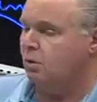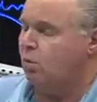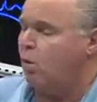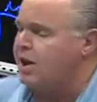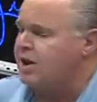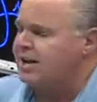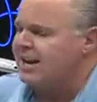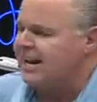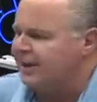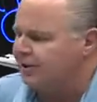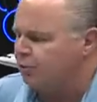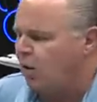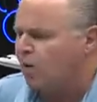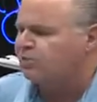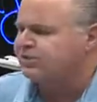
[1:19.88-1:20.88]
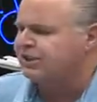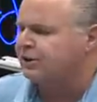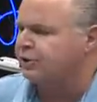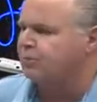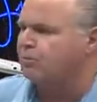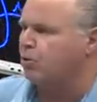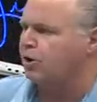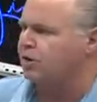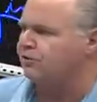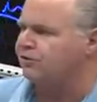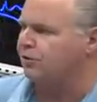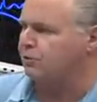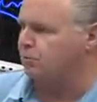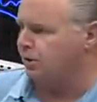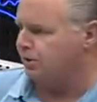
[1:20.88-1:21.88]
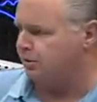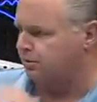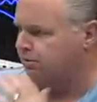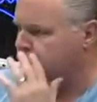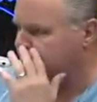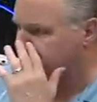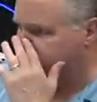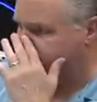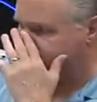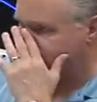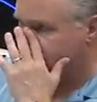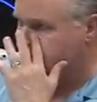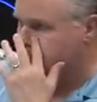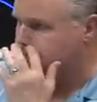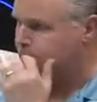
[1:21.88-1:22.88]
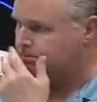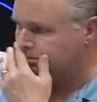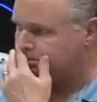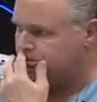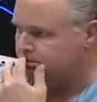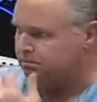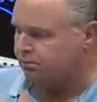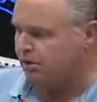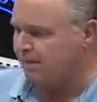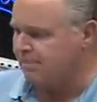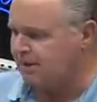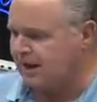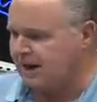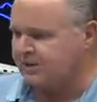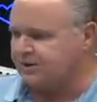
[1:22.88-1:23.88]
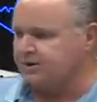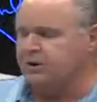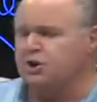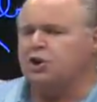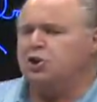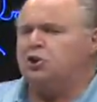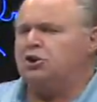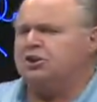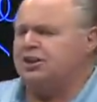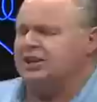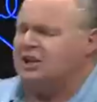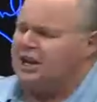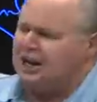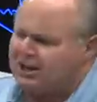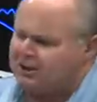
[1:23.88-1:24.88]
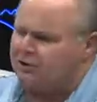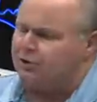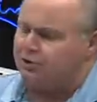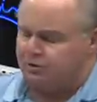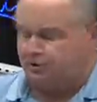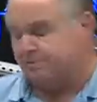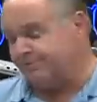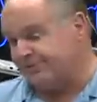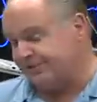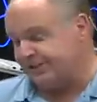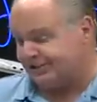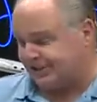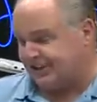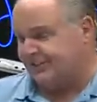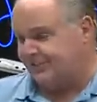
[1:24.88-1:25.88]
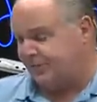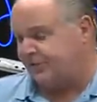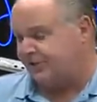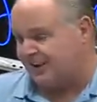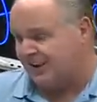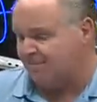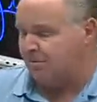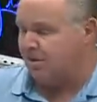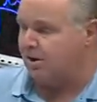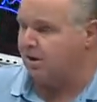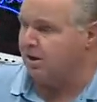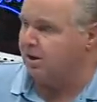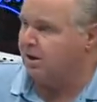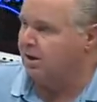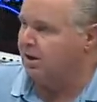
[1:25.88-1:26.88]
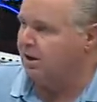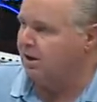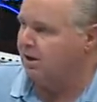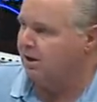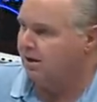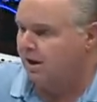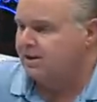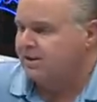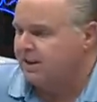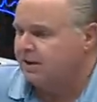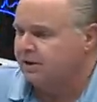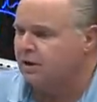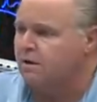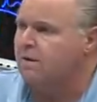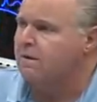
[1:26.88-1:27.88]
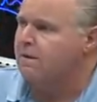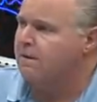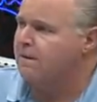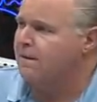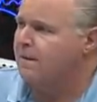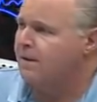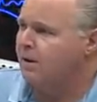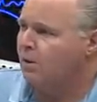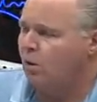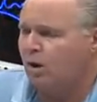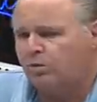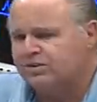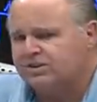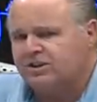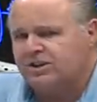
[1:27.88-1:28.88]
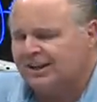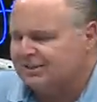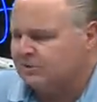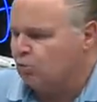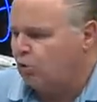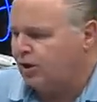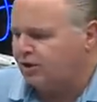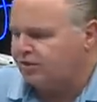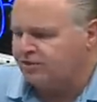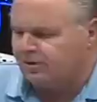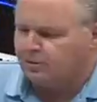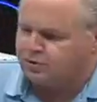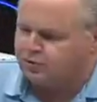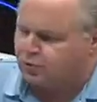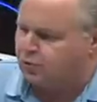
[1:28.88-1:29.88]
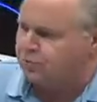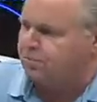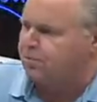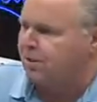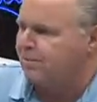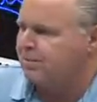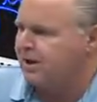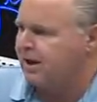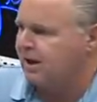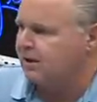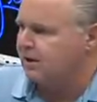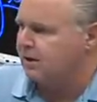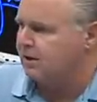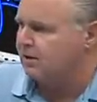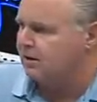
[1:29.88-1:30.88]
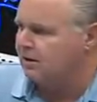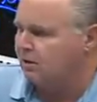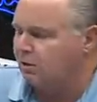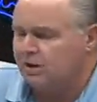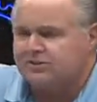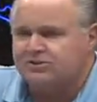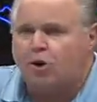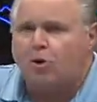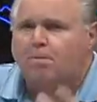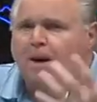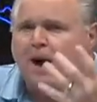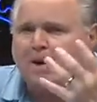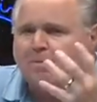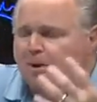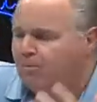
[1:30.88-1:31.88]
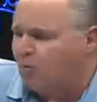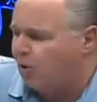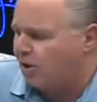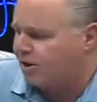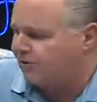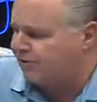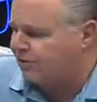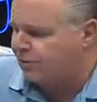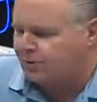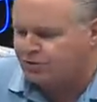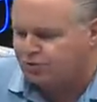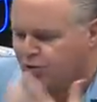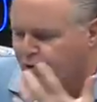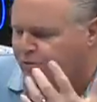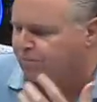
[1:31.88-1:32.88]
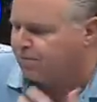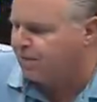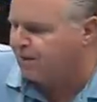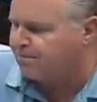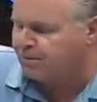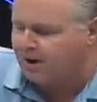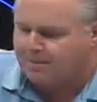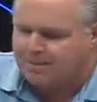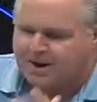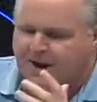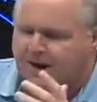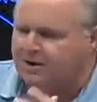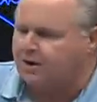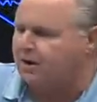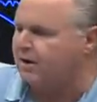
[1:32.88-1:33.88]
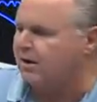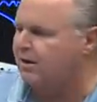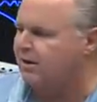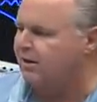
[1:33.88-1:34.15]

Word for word: Well, what did Hit- what was Hitler more concerned with? Propaganda. Did Hitler succeed for a time? Yeah, he did. What was Clinton more concerned with, truth or propaganda? What's Obama more concerned with, truth or pro propaganda?